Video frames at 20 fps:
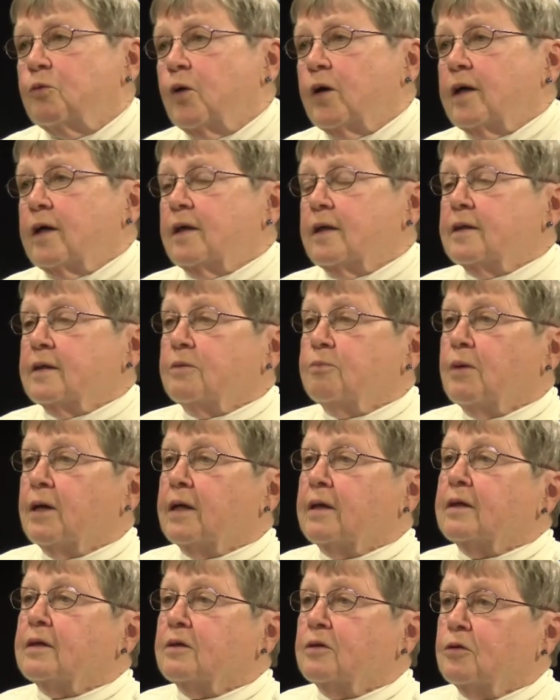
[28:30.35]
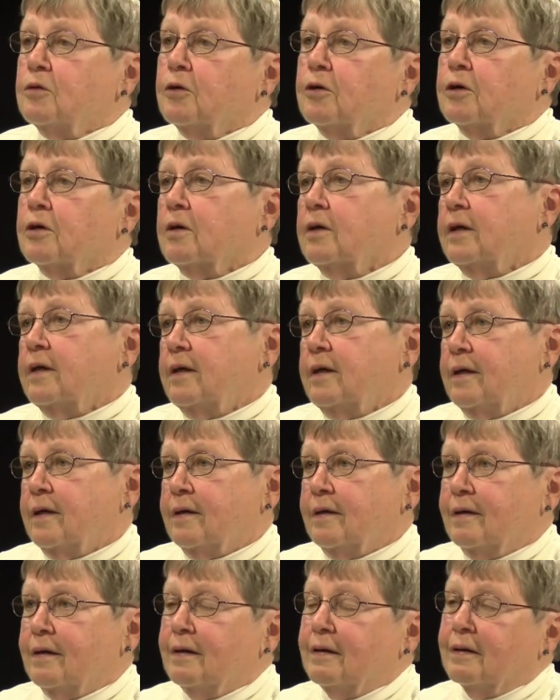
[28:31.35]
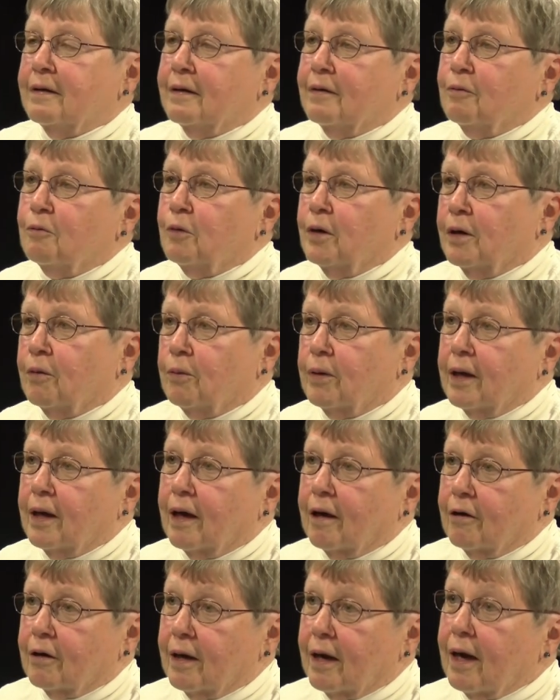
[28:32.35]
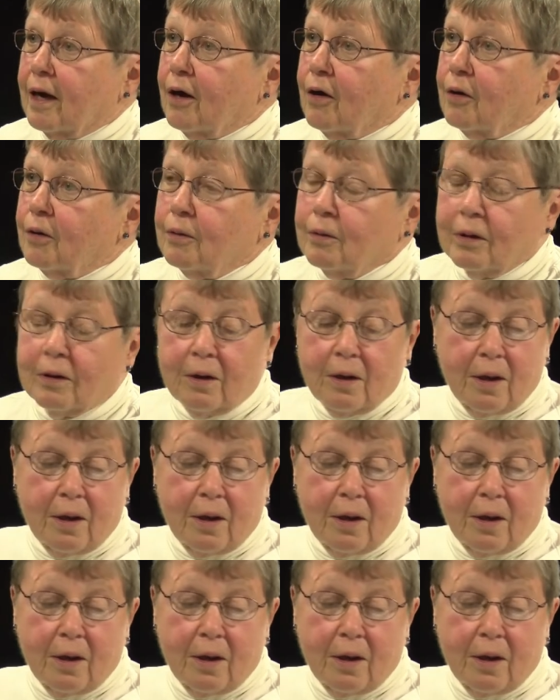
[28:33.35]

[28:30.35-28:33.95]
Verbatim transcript: what it has meant historically and, and where we are now